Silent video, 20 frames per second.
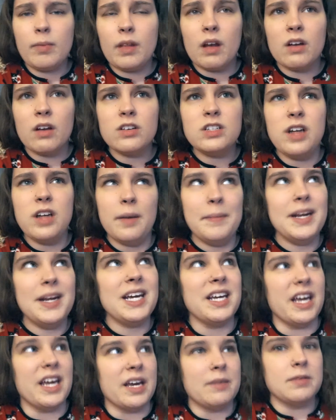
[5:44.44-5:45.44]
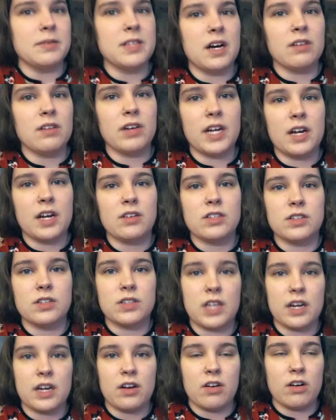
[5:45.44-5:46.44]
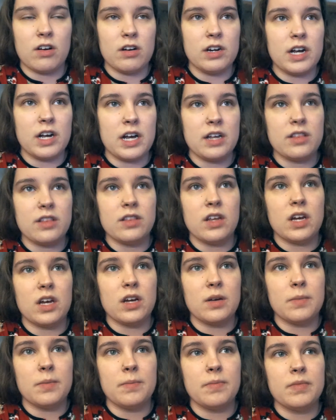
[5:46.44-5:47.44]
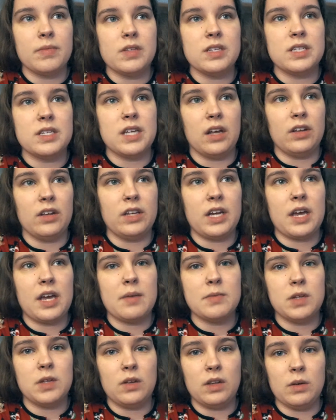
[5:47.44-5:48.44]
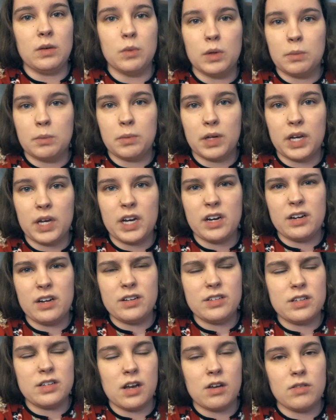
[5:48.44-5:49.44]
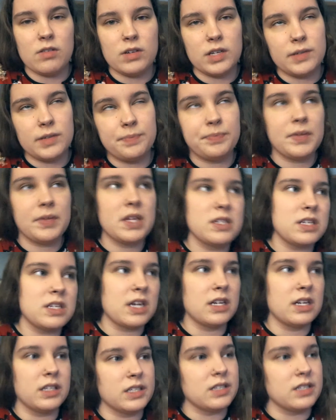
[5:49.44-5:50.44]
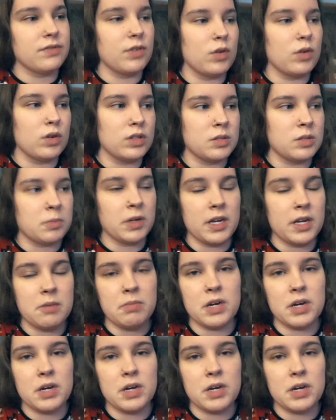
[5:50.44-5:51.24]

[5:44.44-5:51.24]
there's not many games out right now, so it's kind of hard. And um, the Zelda game's only one player, so it's kind of like difficult to play.